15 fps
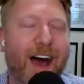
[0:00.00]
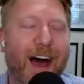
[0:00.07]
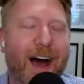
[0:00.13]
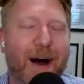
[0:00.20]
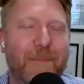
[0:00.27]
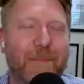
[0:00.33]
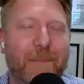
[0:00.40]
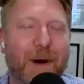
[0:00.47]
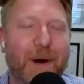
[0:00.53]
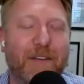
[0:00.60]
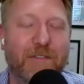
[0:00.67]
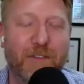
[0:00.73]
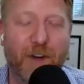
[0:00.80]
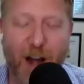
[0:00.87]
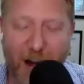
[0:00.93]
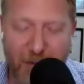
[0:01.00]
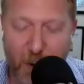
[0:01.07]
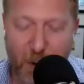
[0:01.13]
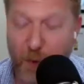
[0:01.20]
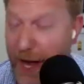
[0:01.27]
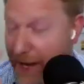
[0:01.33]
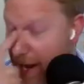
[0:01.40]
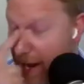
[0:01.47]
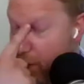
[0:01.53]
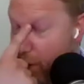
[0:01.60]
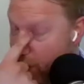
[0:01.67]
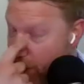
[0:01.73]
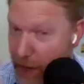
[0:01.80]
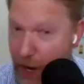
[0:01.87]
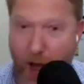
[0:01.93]
Um, but for everyone right now,
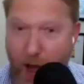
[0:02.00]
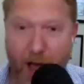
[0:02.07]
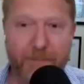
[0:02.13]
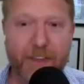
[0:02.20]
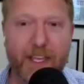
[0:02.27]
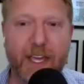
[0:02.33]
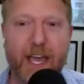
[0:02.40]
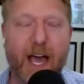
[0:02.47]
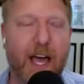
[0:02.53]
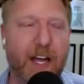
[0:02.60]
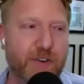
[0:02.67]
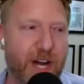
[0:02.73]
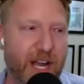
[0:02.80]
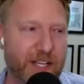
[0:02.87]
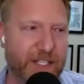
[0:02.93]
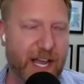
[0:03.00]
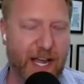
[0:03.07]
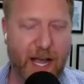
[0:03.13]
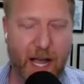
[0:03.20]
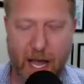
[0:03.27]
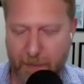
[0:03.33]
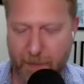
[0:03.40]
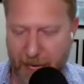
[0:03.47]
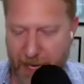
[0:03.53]
go to coffeecontracts.com.